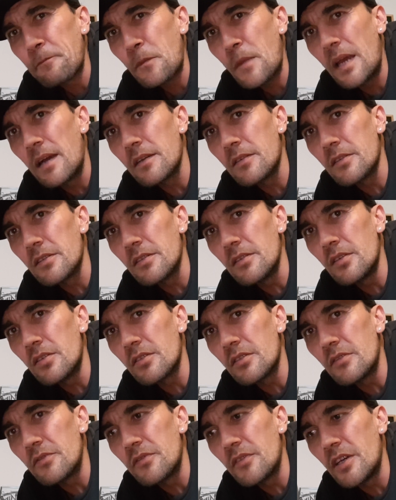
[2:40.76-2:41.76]
I got a lot
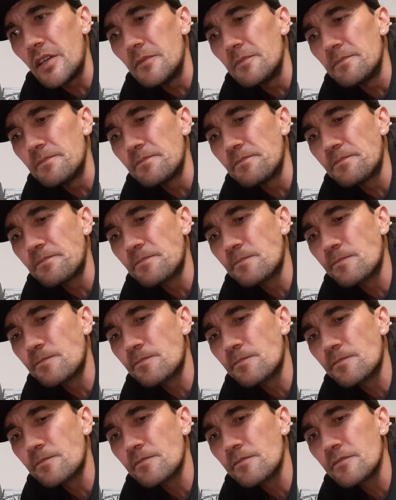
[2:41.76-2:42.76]
of,
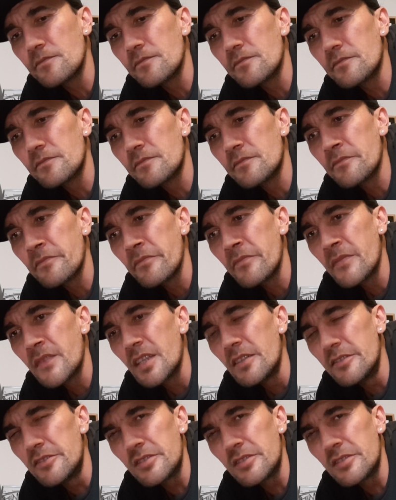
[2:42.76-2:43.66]
you